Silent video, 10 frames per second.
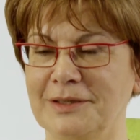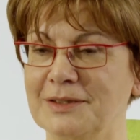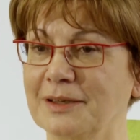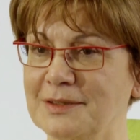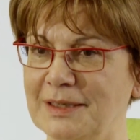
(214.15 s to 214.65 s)

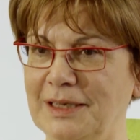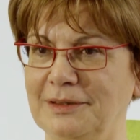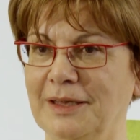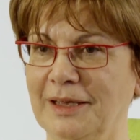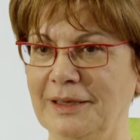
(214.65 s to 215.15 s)

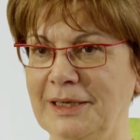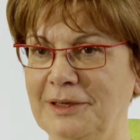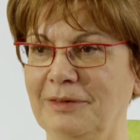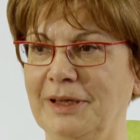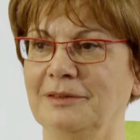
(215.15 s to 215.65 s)
succeed
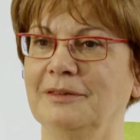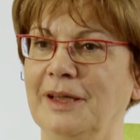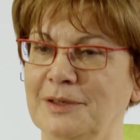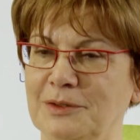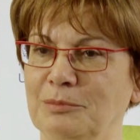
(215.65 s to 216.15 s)
even
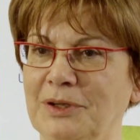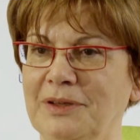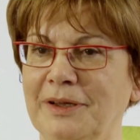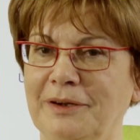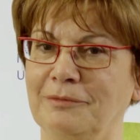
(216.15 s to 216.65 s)
as a
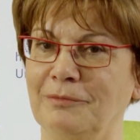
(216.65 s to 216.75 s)
mother,